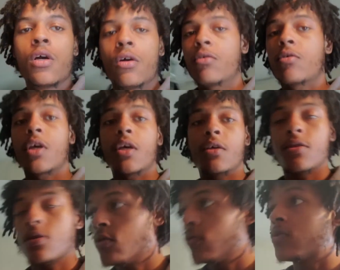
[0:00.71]
Okay,
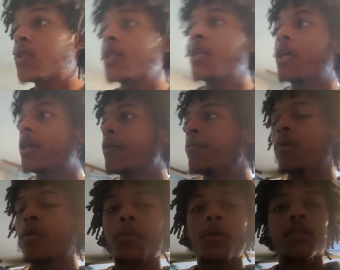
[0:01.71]
so today I
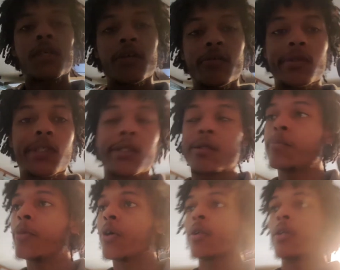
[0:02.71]
found myself tearing
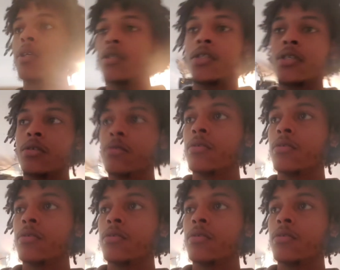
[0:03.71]
apart the engine.